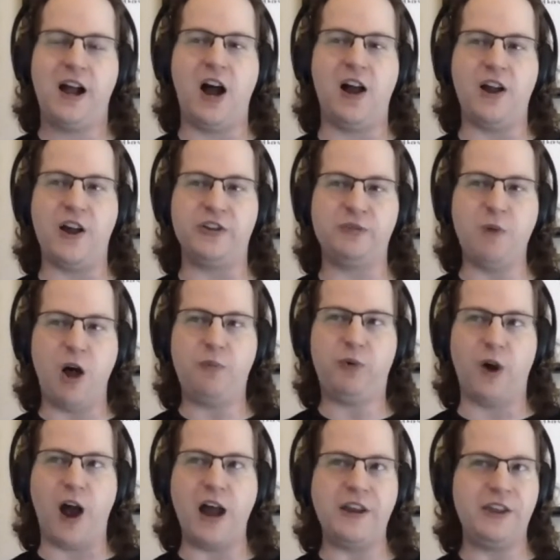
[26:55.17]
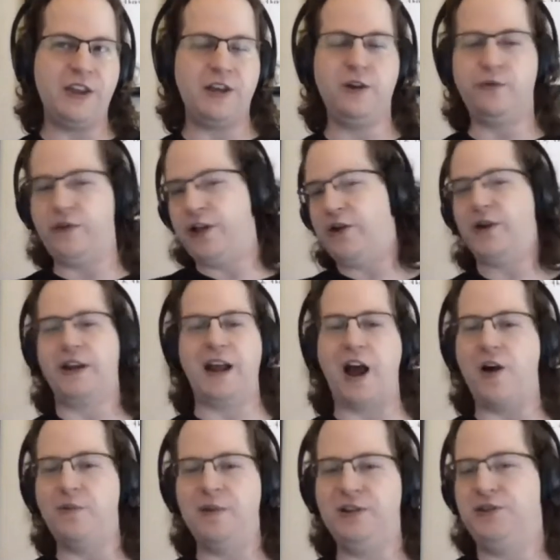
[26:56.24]
a, a, small prod and then you figuring it
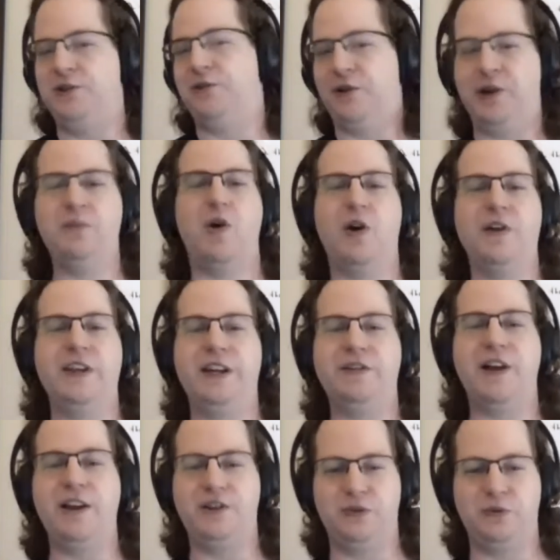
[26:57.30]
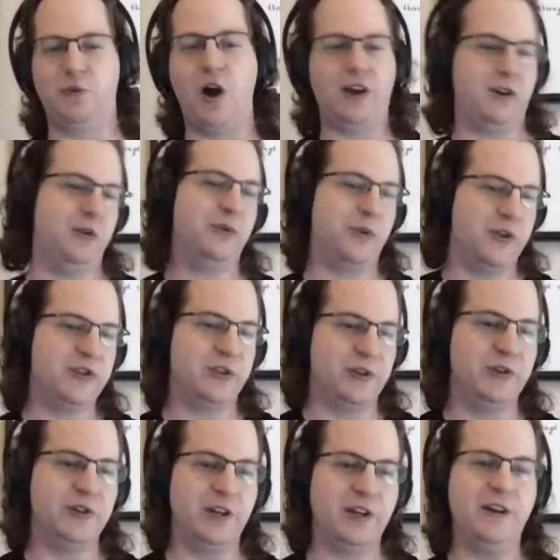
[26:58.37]
out means you learn more than if I just walk you through the
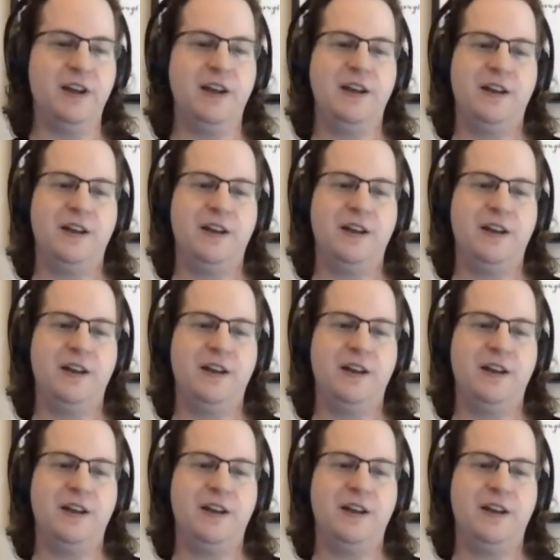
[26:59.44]
solution.